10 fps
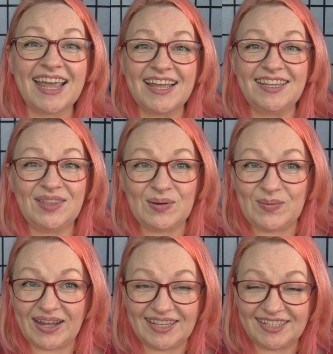And the
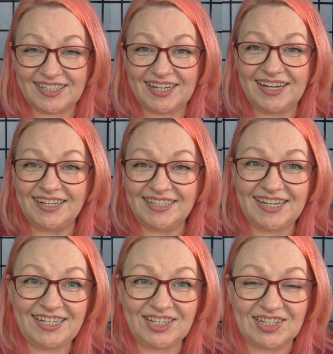way that she
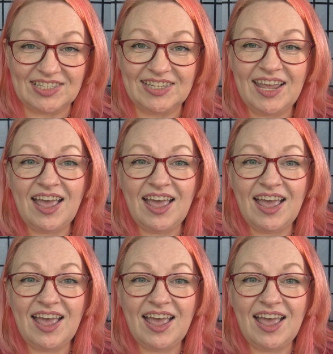teaches,